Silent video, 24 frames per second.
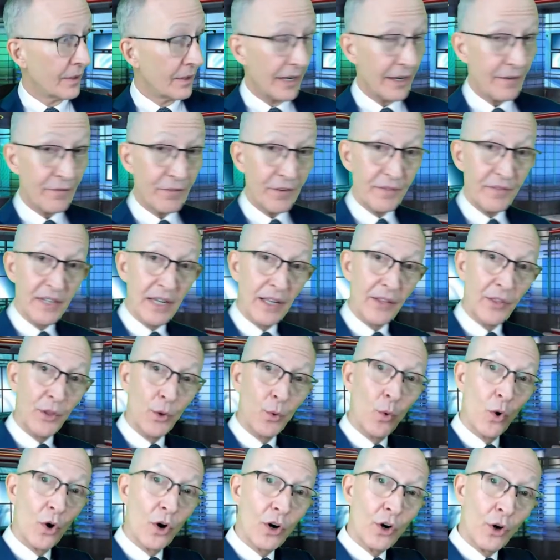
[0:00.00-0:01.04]
if you've done the
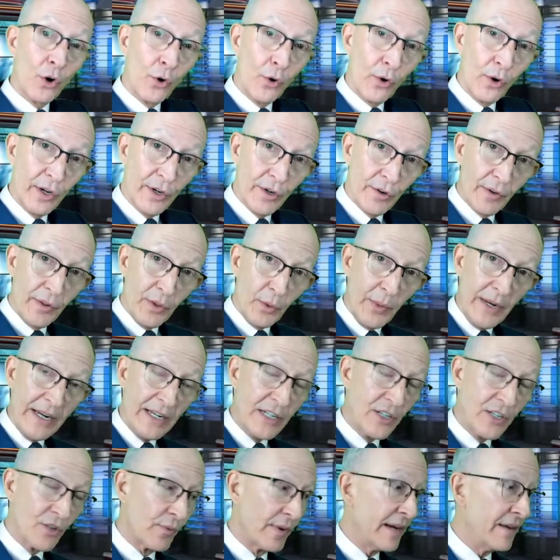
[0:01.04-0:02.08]
work earlier in the week
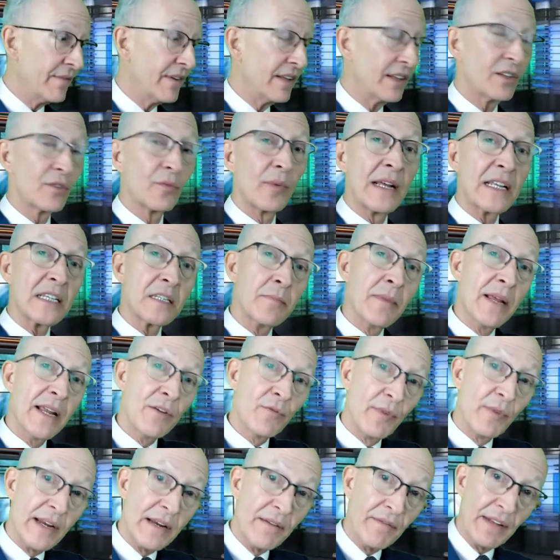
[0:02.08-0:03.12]
to reinvent the resume,
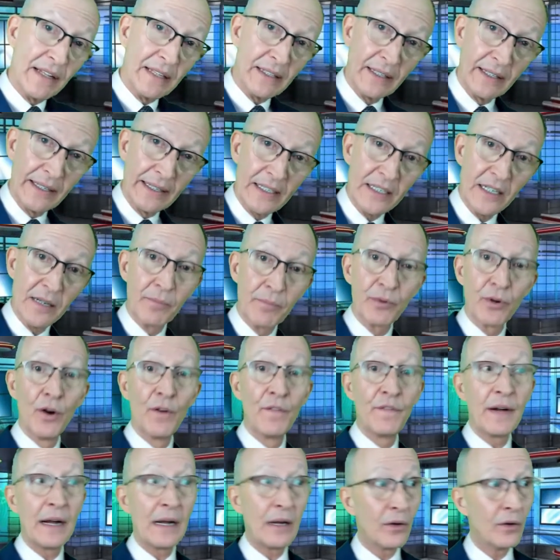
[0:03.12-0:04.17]
reinvent the LinkedIn
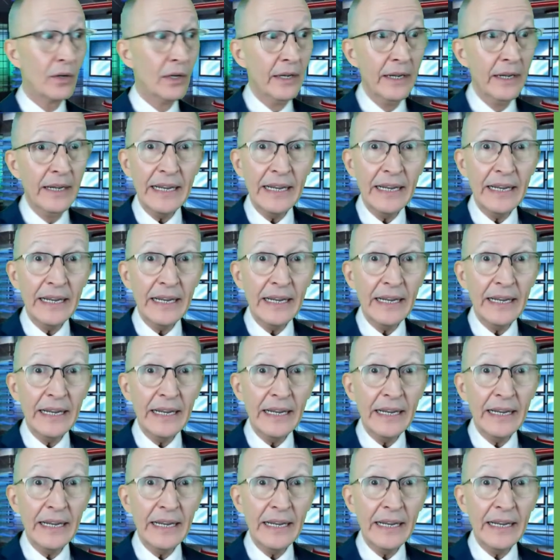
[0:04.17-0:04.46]
profile,